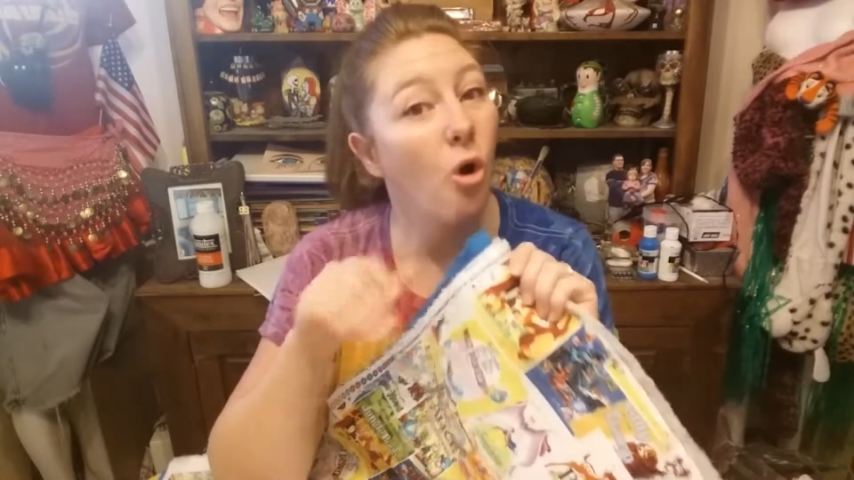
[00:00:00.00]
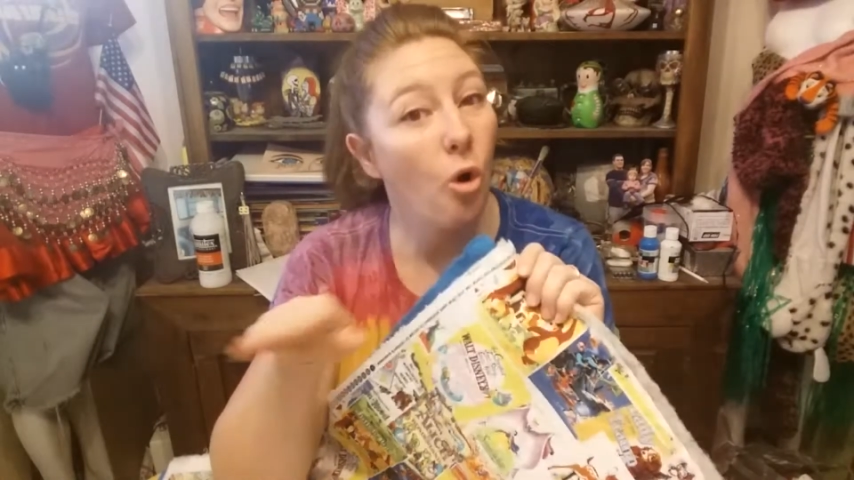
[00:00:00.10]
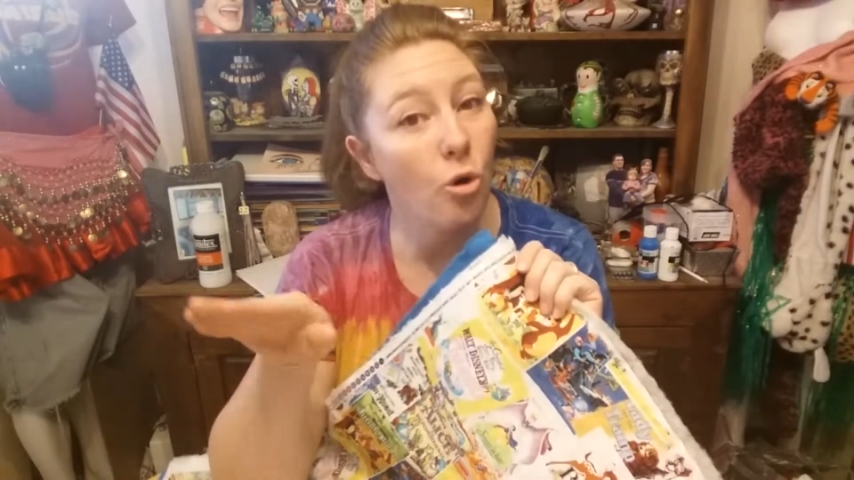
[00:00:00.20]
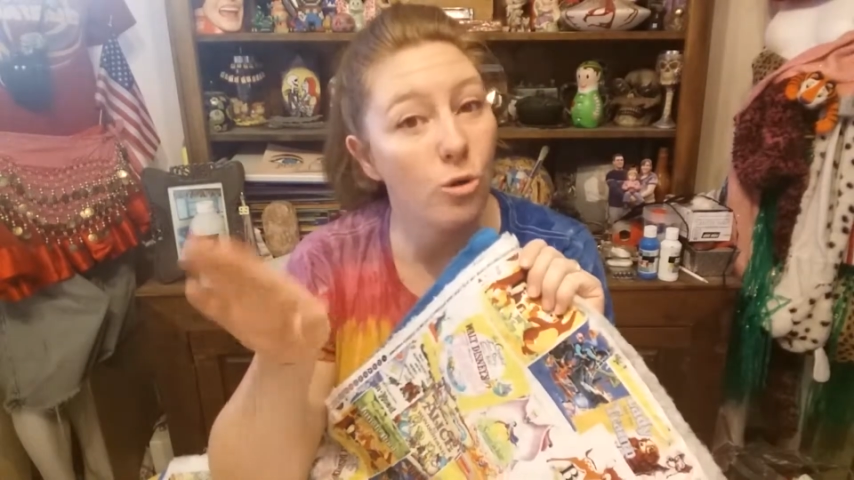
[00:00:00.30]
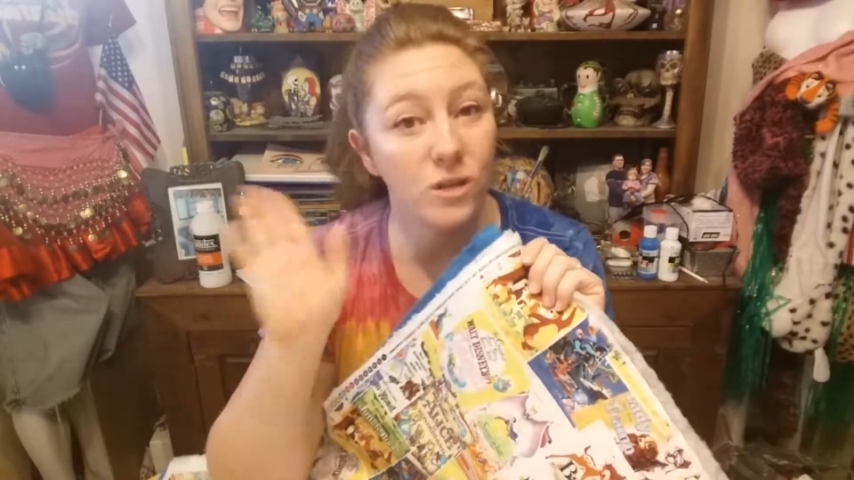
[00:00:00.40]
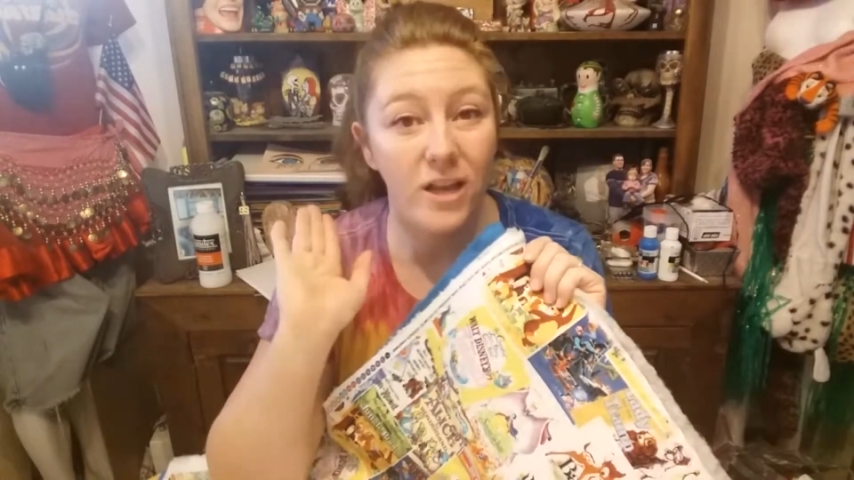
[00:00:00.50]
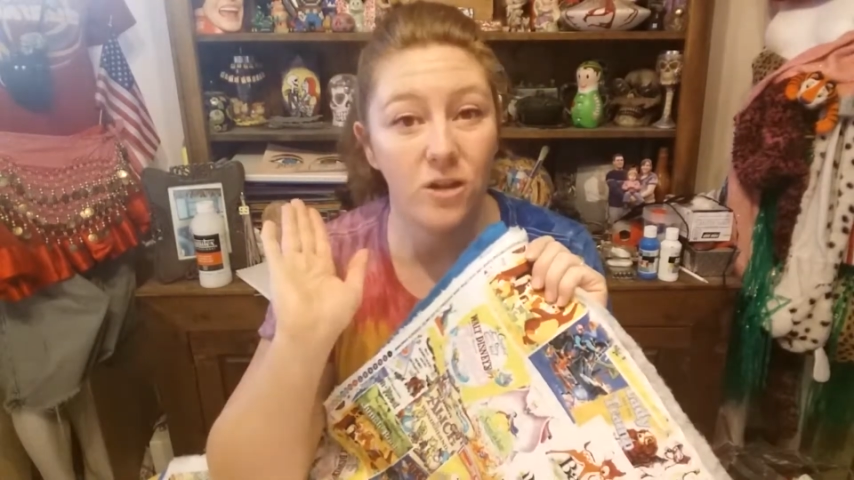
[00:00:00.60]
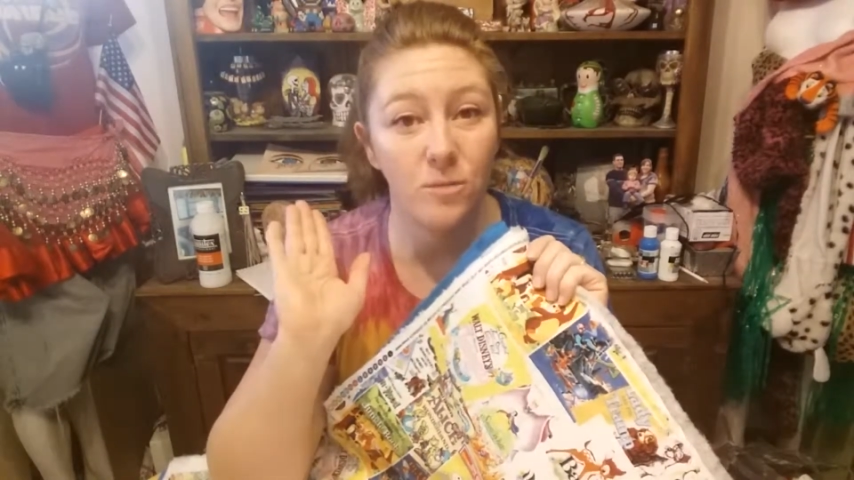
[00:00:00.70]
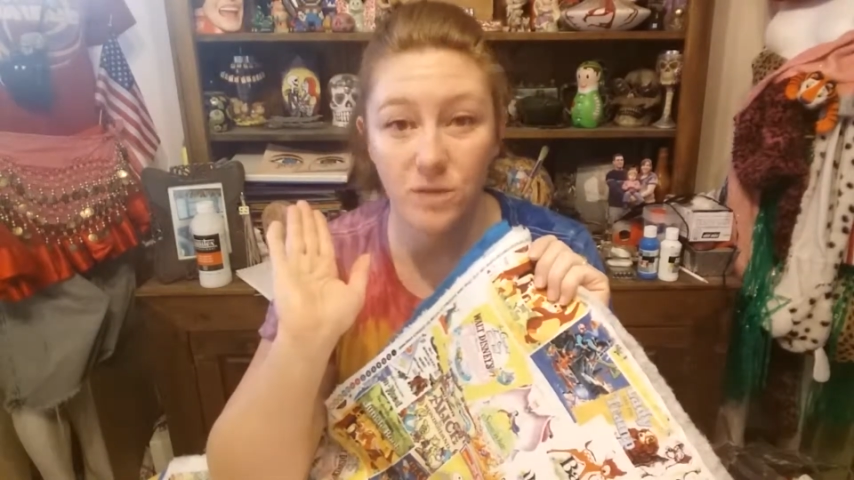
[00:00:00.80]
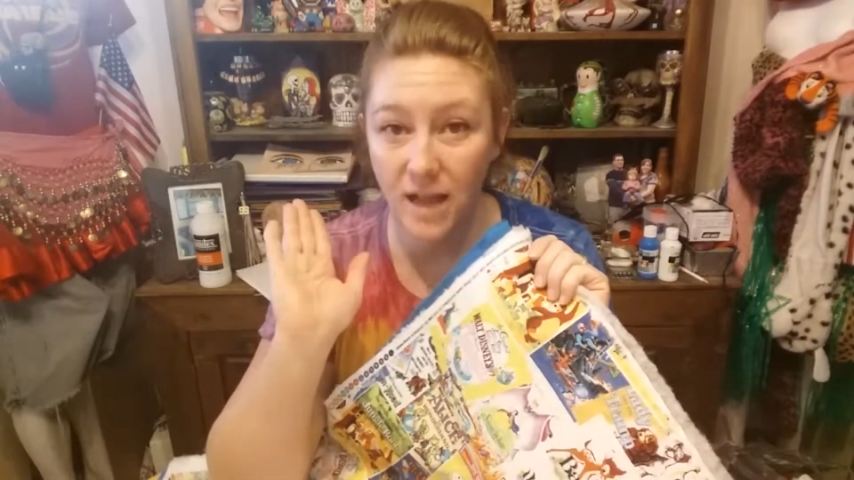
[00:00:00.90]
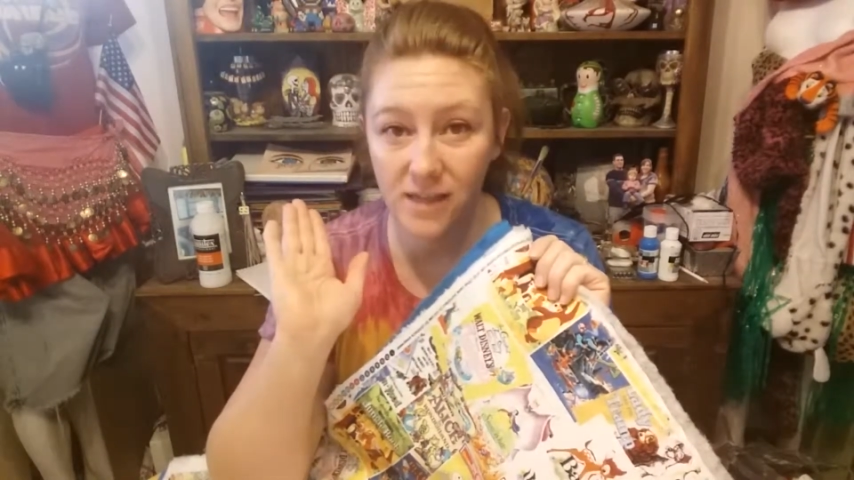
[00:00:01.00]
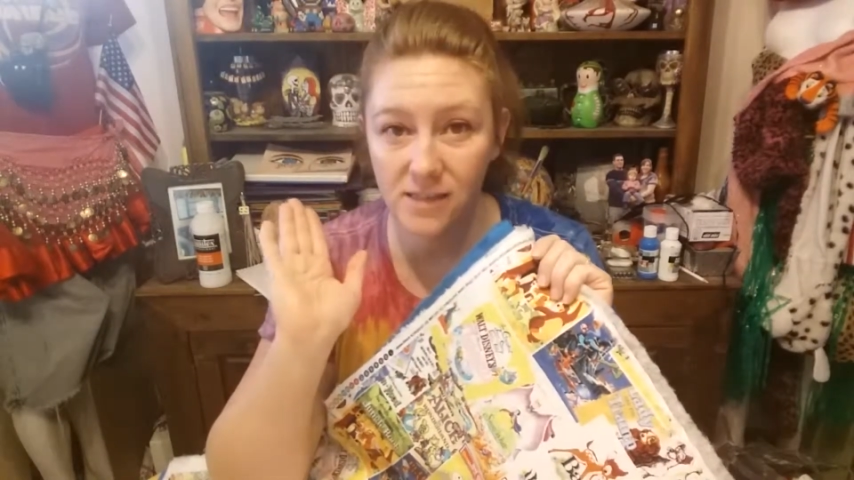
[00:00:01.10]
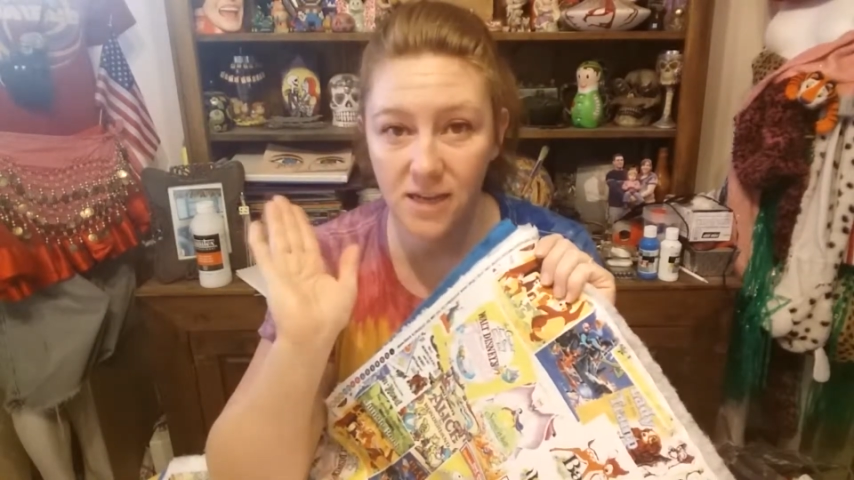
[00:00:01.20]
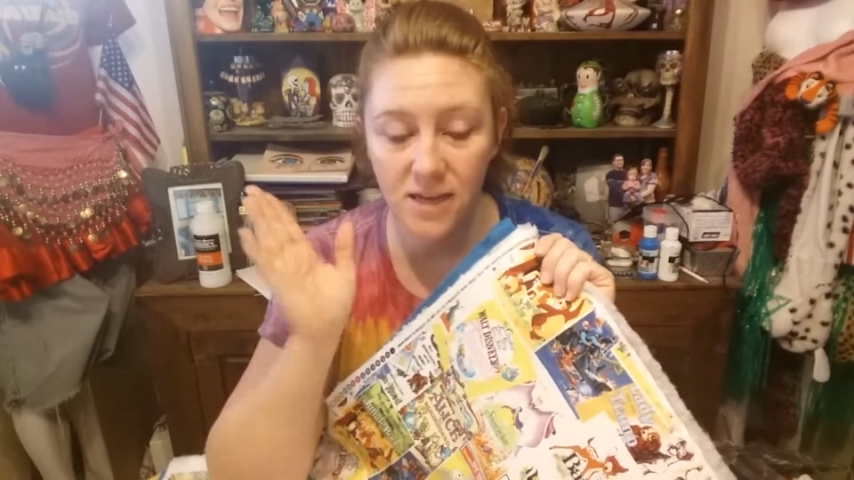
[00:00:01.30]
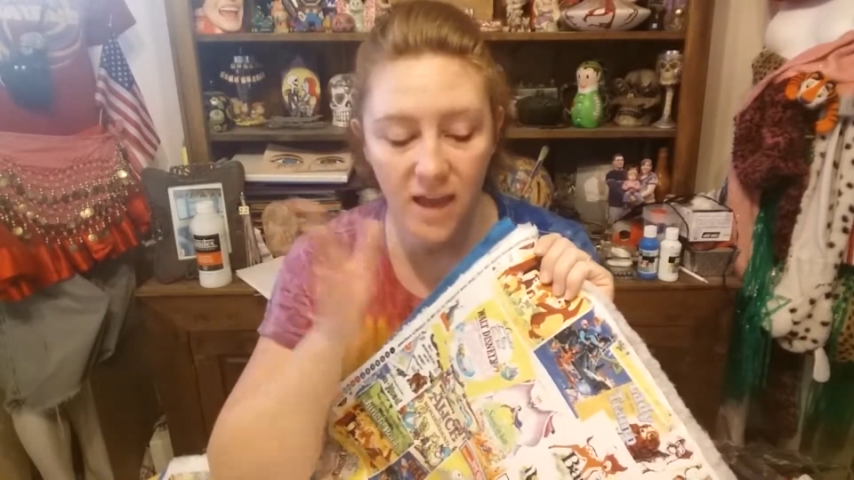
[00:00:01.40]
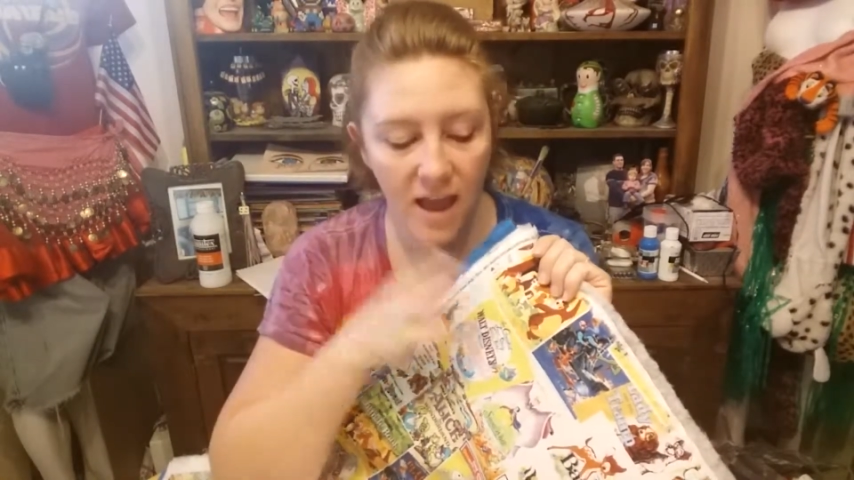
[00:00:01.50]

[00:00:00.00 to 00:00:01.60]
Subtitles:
cold laying on the plastic.